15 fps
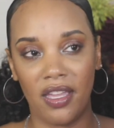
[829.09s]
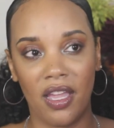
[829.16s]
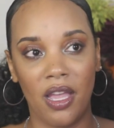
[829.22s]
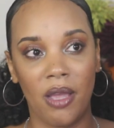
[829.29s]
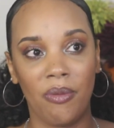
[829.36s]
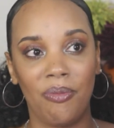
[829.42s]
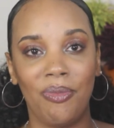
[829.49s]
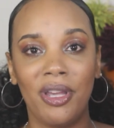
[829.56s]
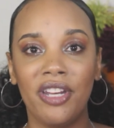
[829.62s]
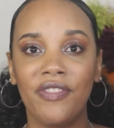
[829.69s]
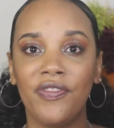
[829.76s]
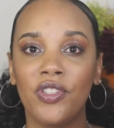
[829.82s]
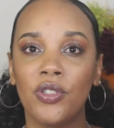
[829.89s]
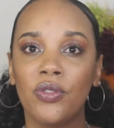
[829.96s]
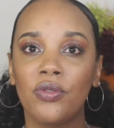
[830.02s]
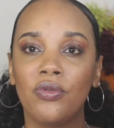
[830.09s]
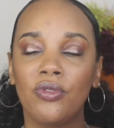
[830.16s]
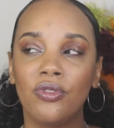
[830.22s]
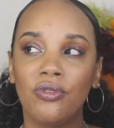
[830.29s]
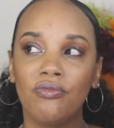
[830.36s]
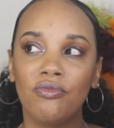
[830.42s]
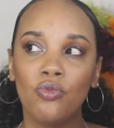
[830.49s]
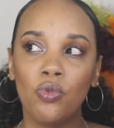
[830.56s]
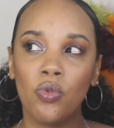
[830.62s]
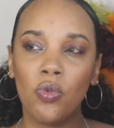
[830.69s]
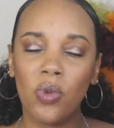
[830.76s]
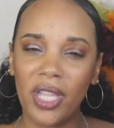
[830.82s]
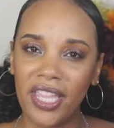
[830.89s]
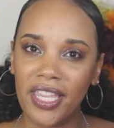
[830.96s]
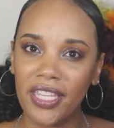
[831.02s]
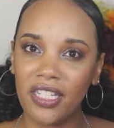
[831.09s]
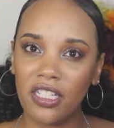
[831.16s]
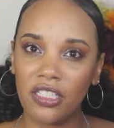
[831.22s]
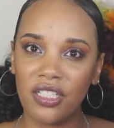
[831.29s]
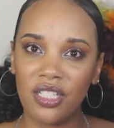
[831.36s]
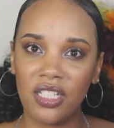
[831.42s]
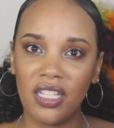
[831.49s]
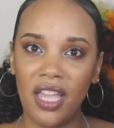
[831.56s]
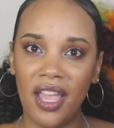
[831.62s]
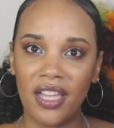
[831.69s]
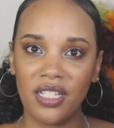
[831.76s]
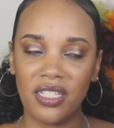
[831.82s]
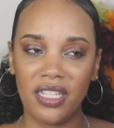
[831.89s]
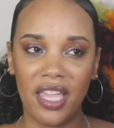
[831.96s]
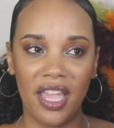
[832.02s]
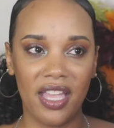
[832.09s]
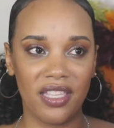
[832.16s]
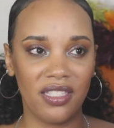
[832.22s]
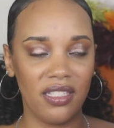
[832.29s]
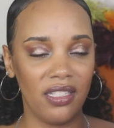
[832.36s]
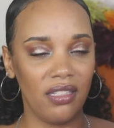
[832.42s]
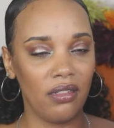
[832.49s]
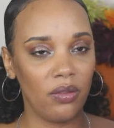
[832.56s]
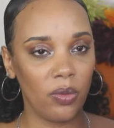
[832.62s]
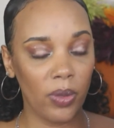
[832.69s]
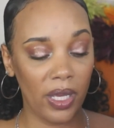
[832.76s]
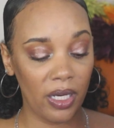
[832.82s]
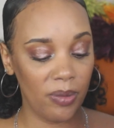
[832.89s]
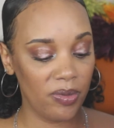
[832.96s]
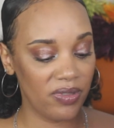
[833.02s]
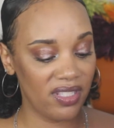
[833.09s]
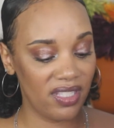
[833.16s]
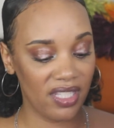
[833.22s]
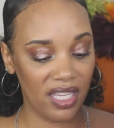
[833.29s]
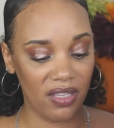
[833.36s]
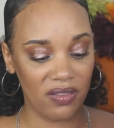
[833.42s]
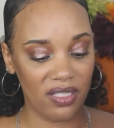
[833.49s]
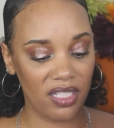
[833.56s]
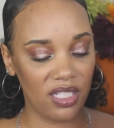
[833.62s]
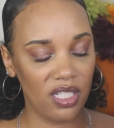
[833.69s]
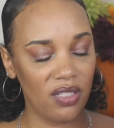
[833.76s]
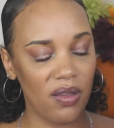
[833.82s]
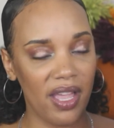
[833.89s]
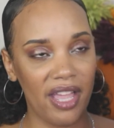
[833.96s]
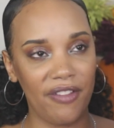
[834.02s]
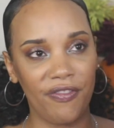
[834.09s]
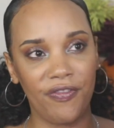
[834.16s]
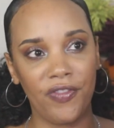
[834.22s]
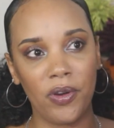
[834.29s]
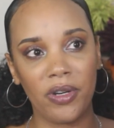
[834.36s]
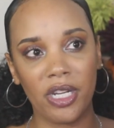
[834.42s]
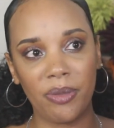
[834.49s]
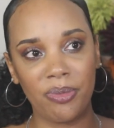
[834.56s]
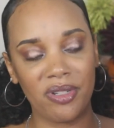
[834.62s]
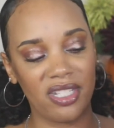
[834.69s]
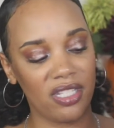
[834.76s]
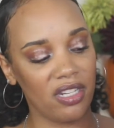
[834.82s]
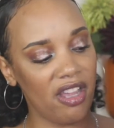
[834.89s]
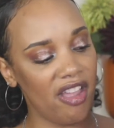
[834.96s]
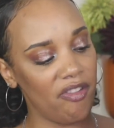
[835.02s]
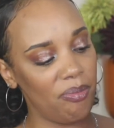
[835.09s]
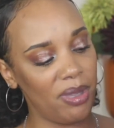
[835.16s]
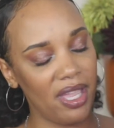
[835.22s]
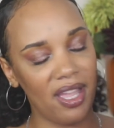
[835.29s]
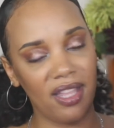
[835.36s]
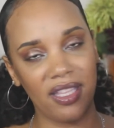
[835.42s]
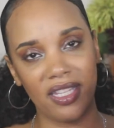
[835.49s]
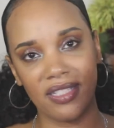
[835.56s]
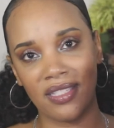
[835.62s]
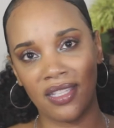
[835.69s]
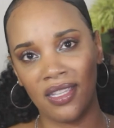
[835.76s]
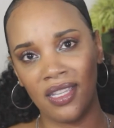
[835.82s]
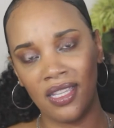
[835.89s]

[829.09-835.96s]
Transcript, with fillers: Um, but if you wait, she actually has incredible sales. Like she'll have forty percent off palettes.